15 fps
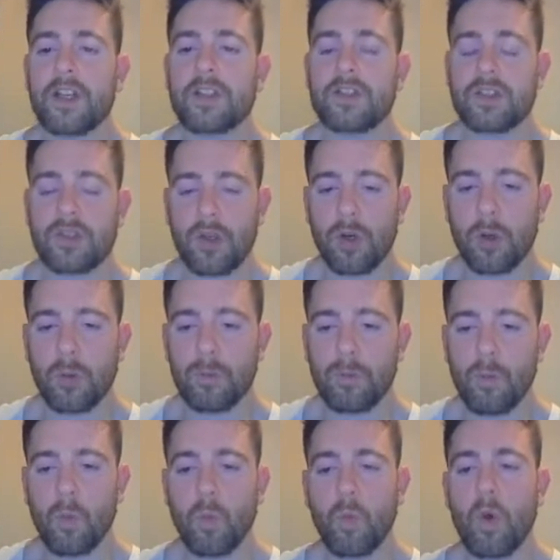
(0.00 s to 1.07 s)
So
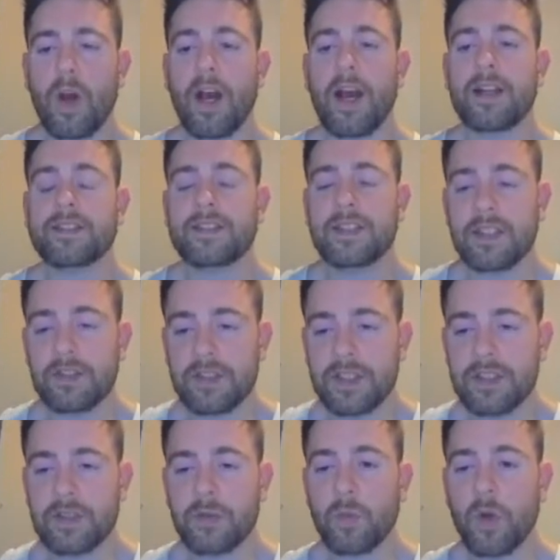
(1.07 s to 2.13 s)
what ideally
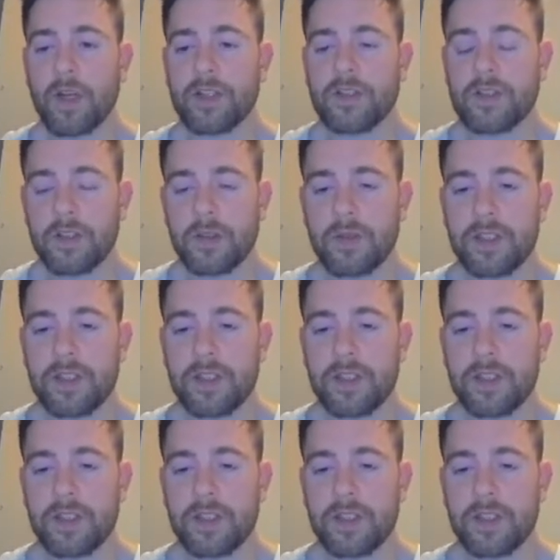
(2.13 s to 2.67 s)
you want to do